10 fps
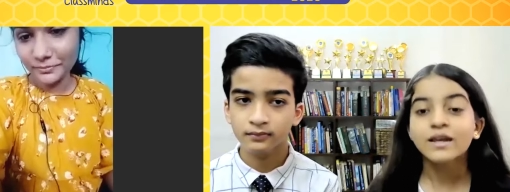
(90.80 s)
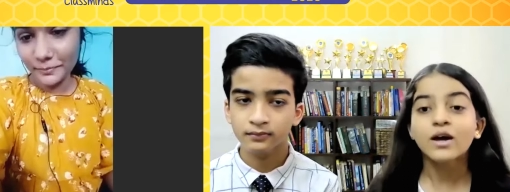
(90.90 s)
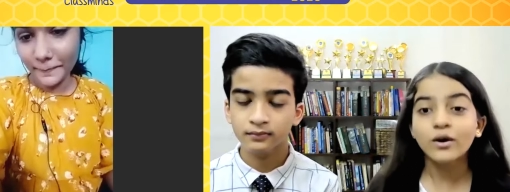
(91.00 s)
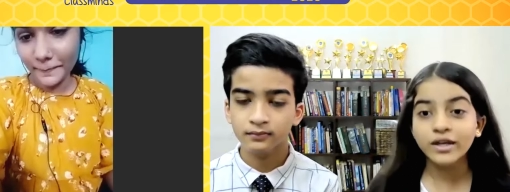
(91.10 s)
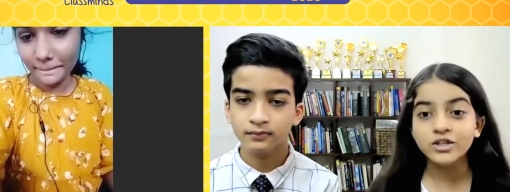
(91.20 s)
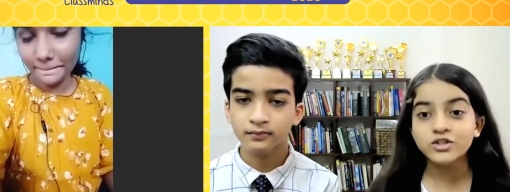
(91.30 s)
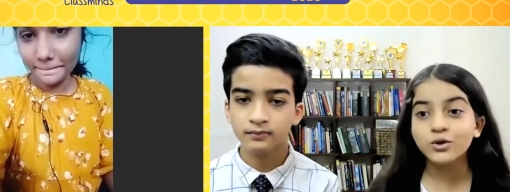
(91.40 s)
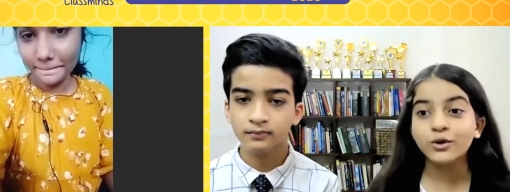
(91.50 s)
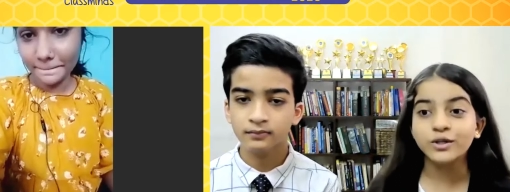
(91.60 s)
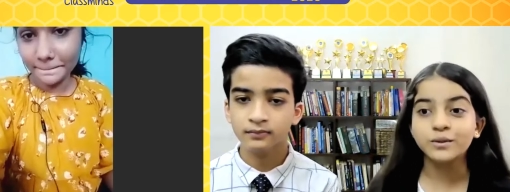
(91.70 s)
Speaker 1: Okay,
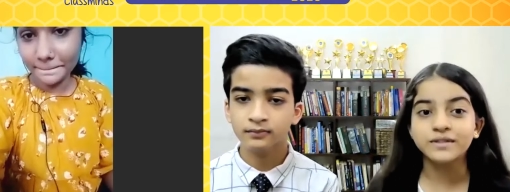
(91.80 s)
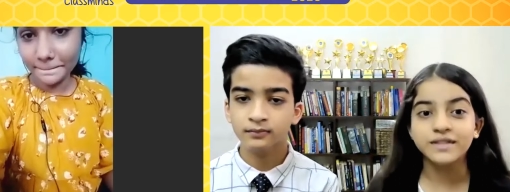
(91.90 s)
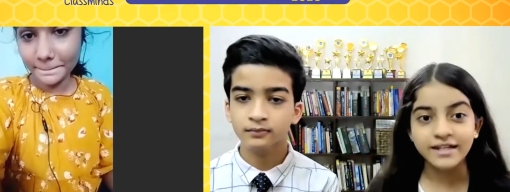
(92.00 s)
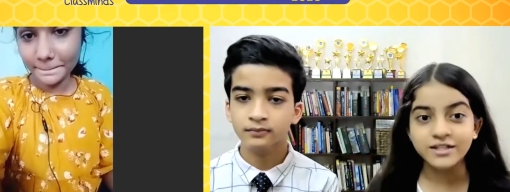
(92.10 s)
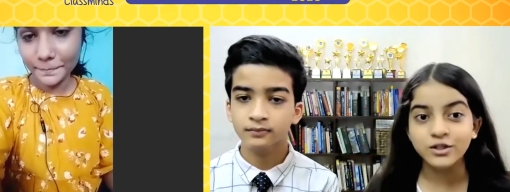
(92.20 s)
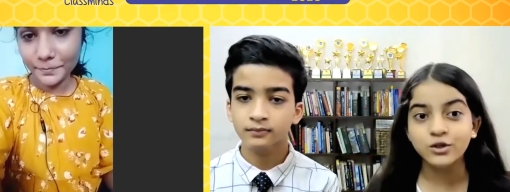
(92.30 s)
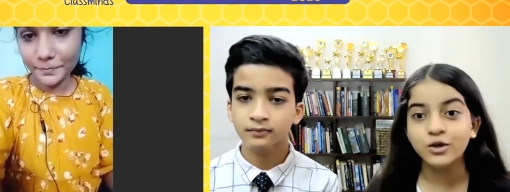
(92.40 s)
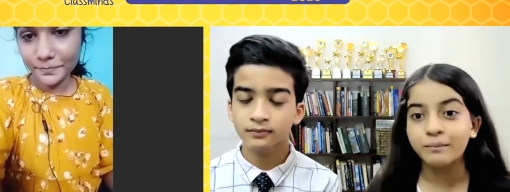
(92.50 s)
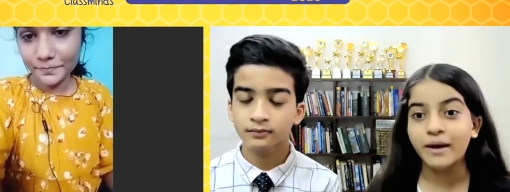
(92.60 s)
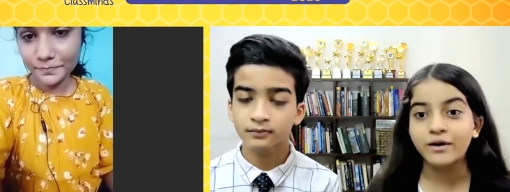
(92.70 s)
sure. You would like to know
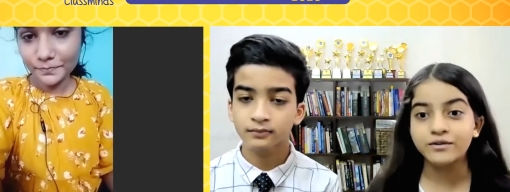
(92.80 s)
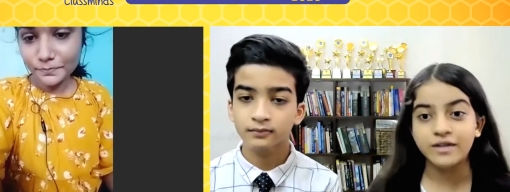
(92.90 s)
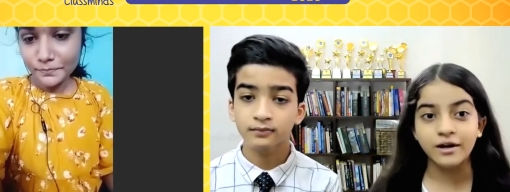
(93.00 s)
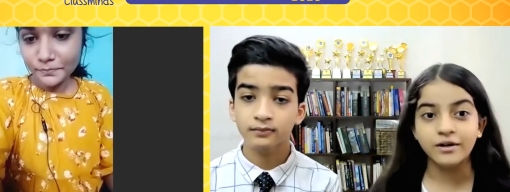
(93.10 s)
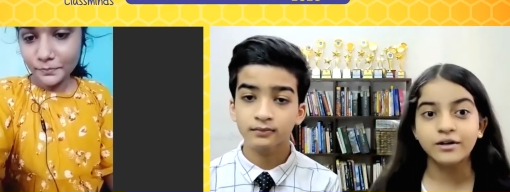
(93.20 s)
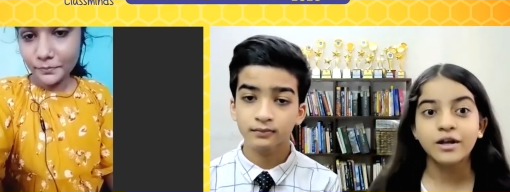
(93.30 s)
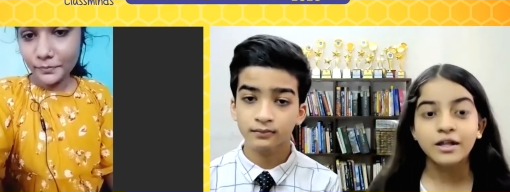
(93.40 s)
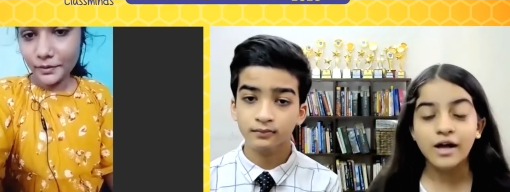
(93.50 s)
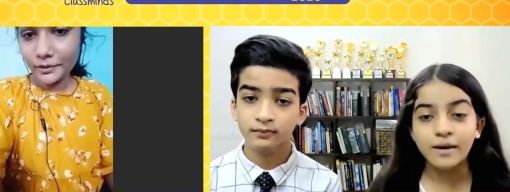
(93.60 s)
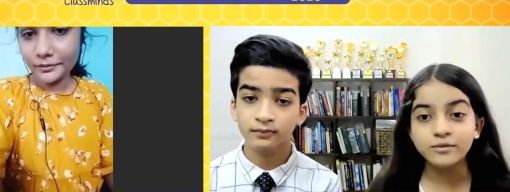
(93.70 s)
about our
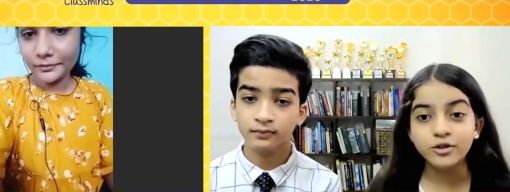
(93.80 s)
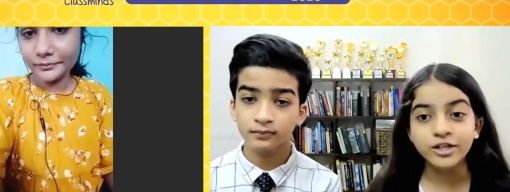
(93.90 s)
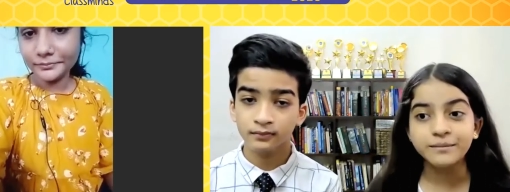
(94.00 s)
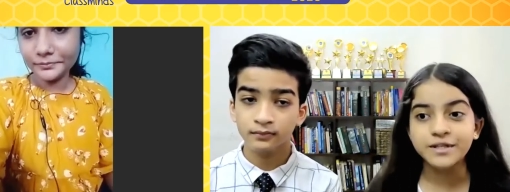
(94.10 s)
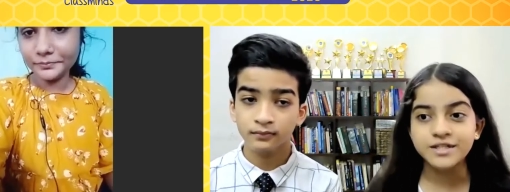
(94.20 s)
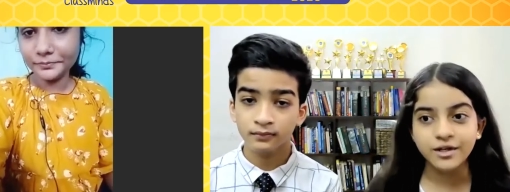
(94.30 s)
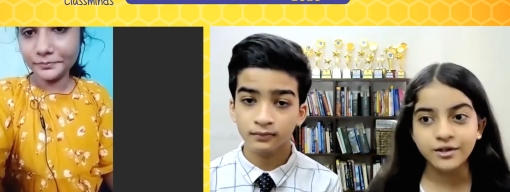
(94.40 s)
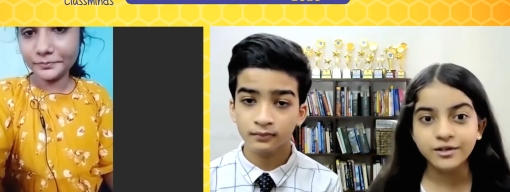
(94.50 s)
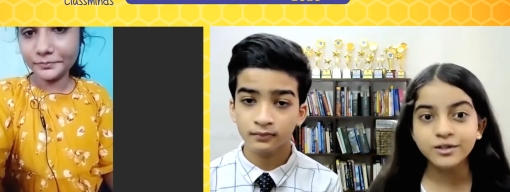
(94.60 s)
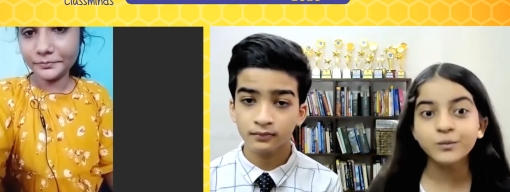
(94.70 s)
learning
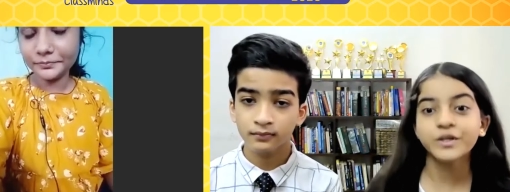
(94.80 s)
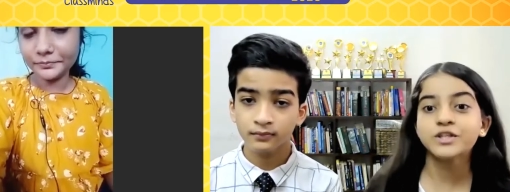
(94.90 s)
material.